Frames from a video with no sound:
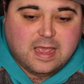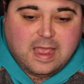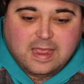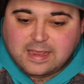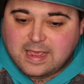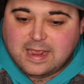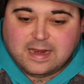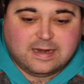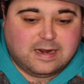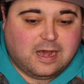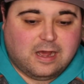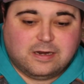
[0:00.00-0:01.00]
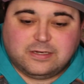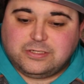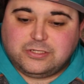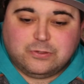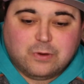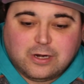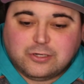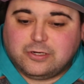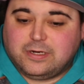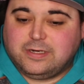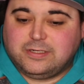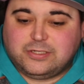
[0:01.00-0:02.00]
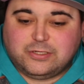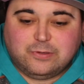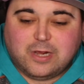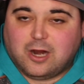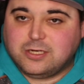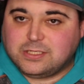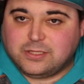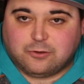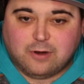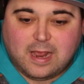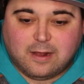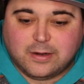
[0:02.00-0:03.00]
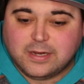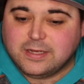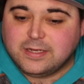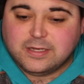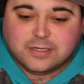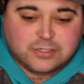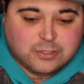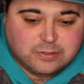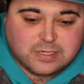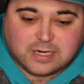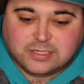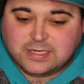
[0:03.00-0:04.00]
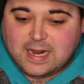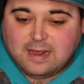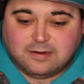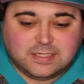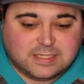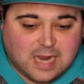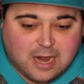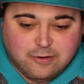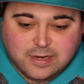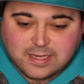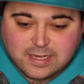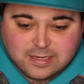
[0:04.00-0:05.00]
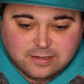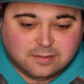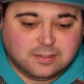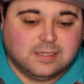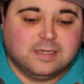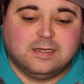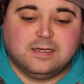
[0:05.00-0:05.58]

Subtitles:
Akane 202 yards on the ground, 2 touchdowns, Tyreek Hill